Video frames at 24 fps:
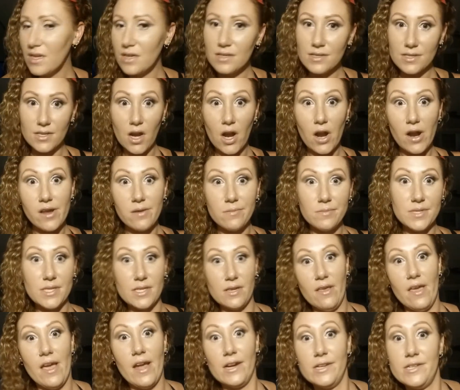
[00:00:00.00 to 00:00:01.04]
Sorry I'm
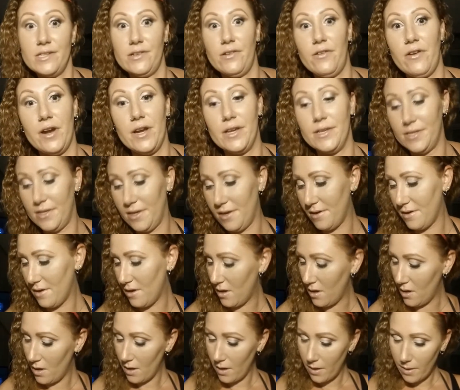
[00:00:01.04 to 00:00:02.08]
still acting crazy,
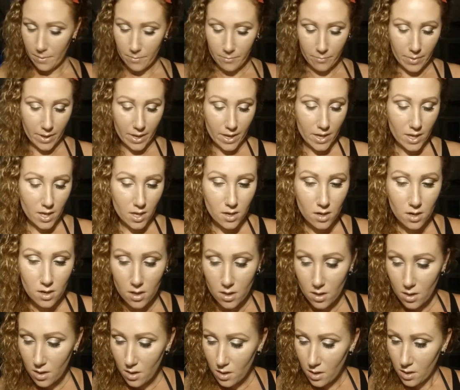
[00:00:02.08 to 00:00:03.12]
but
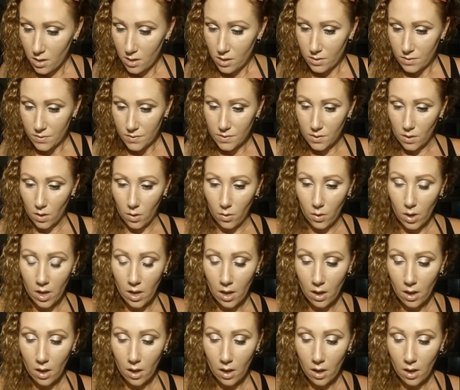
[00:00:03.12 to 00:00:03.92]
so